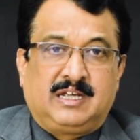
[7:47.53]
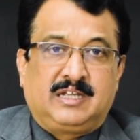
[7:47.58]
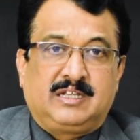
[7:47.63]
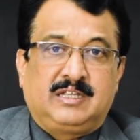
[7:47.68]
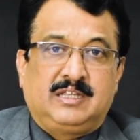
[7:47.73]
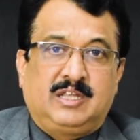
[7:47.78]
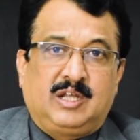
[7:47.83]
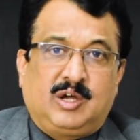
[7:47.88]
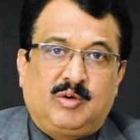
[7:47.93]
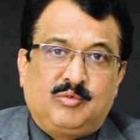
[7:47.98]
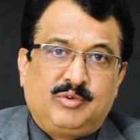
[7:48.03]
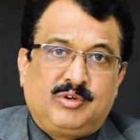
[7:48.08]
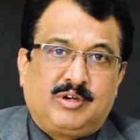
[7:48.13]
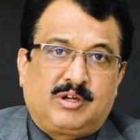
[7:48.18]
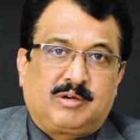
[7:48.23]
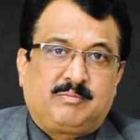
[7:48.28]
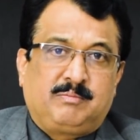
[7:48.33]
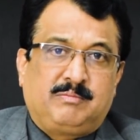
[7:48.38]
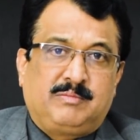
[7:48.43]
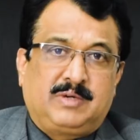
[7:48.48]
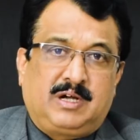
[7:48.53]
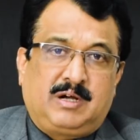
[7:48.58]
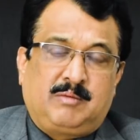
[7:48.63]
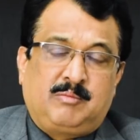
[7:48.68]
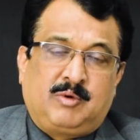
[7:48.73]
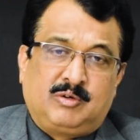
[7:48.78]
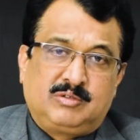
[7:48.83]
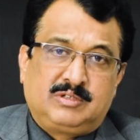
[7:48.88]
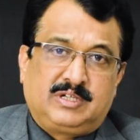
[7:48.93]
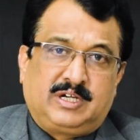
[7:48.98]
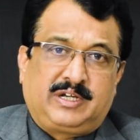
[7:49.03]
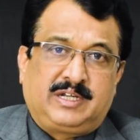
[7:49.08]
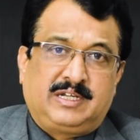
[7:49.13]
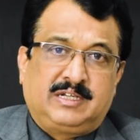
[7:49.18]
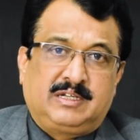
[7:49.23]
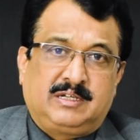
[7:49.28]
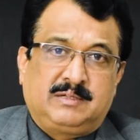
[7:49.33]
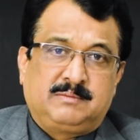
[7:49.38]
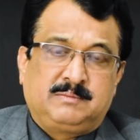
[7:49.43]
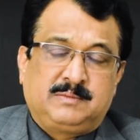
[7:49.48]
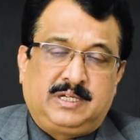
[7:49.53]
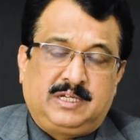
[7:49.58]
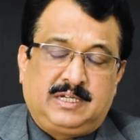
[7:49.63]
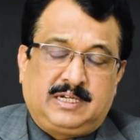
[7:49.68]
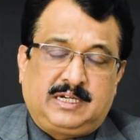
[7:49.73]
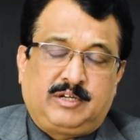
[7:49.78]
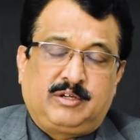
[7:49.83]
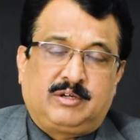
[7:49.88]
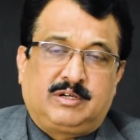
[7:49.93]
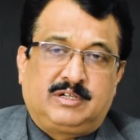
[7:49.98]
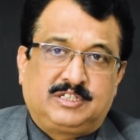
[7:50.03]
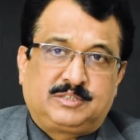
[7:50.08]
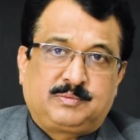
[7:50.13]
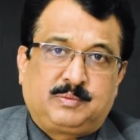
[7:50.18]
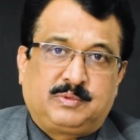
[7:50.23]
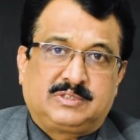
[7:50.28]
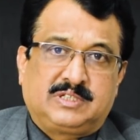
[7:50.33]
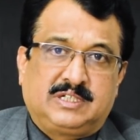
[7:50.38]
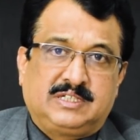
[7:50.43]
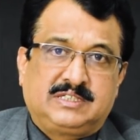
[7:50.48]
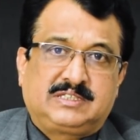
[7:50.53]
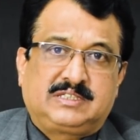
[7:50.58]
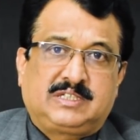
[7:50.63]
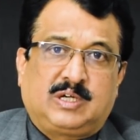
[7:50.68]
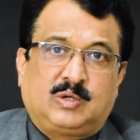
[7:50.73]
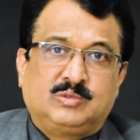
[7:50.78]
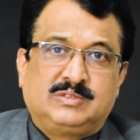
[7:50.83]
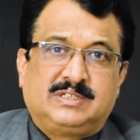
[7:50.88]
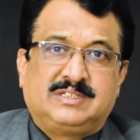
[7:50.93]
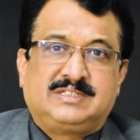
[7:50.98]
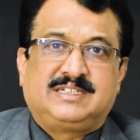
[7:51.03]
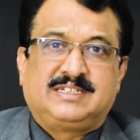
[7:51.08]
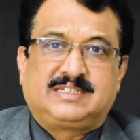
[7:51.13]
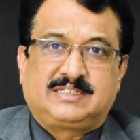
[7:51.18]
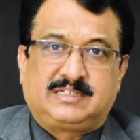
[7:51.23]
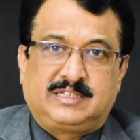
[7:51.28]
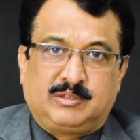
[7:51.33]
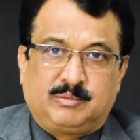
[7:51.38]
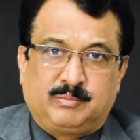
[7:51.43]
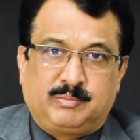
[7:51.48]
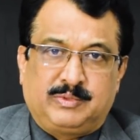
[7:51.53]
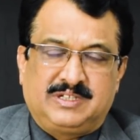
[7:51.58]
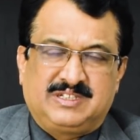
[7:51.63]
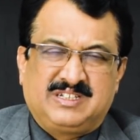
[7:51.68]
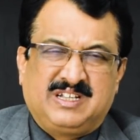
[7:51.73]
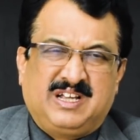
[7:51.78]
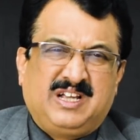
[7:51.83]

now your amount at your disposal is 1,060 rupees.